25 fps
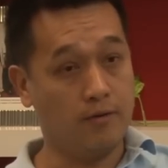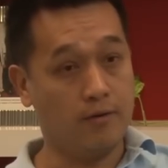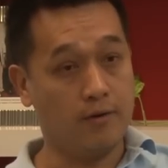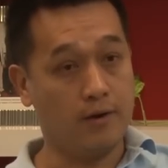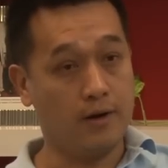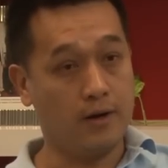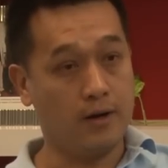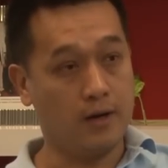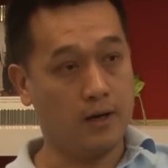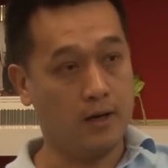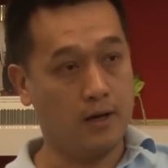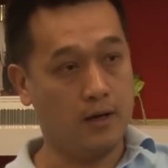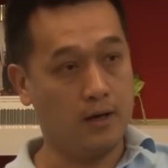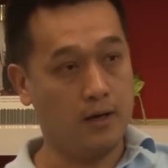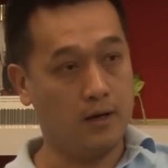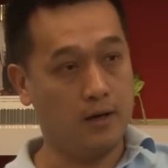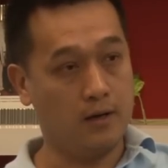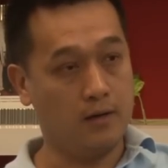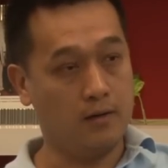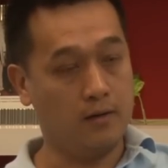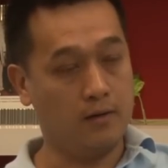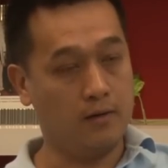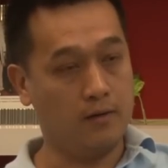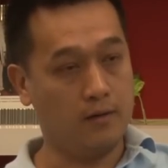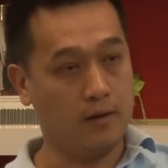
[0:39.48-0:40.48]
right?
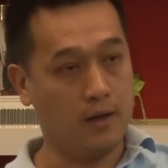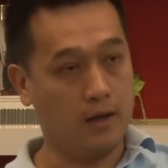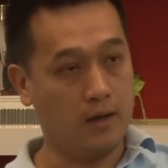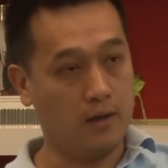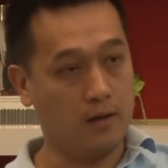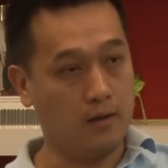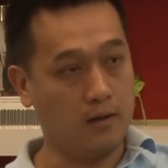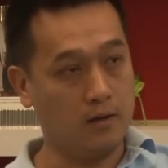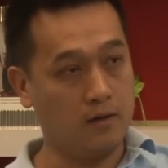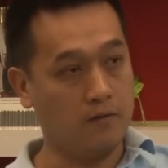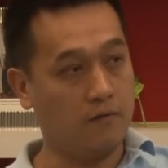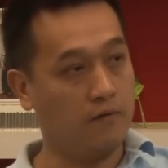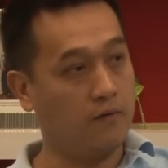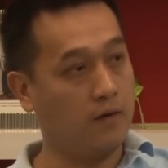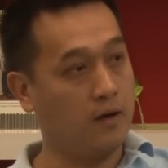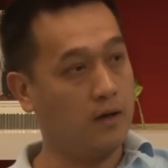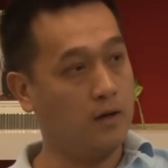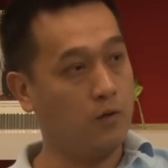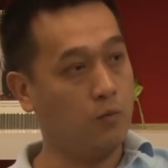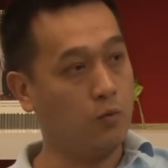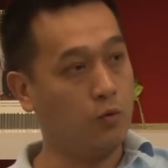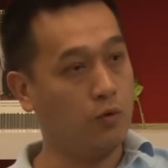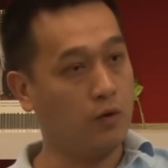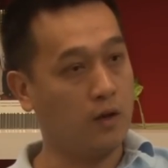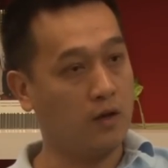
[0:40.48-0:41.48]
And that
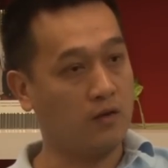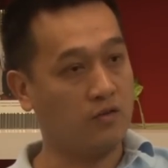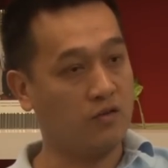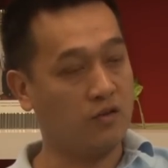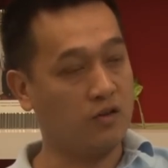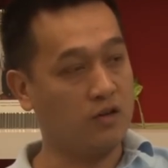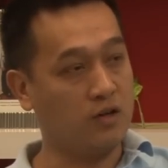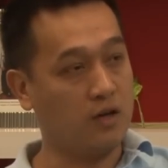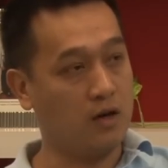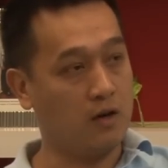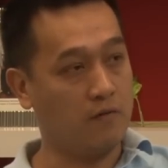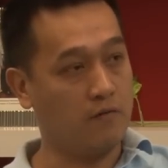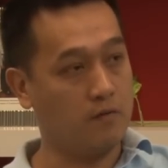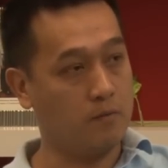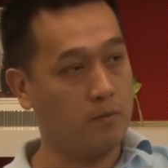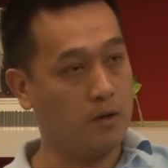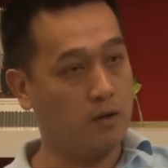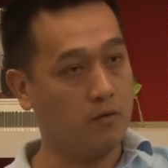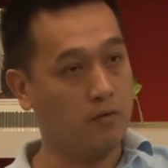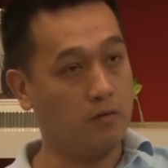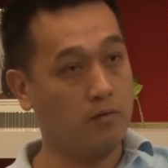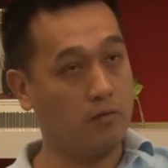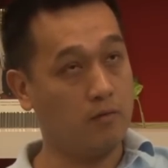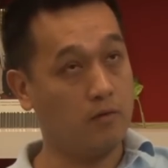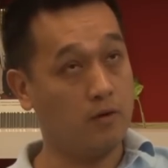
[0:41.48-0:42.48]
event will actually have
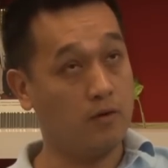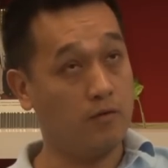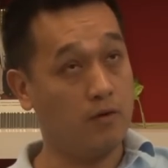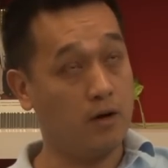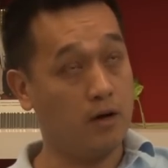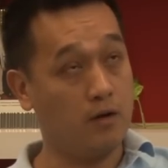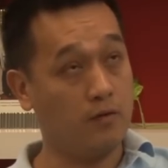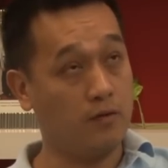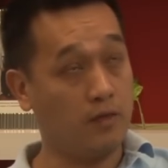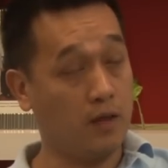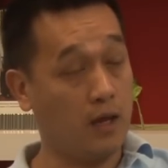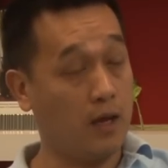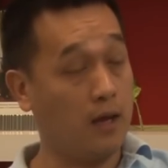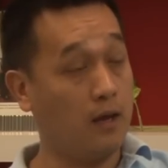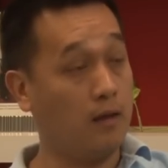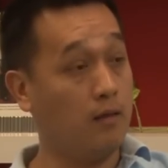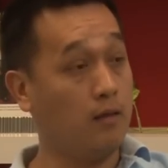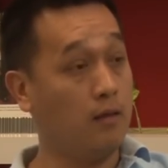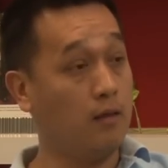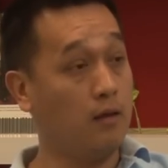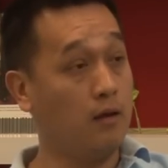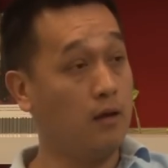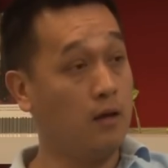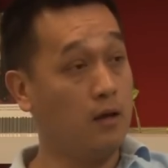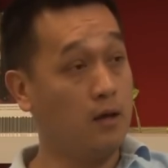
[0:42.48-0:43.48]
about around
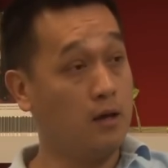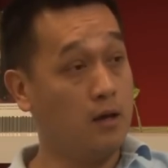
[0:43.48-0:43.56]
10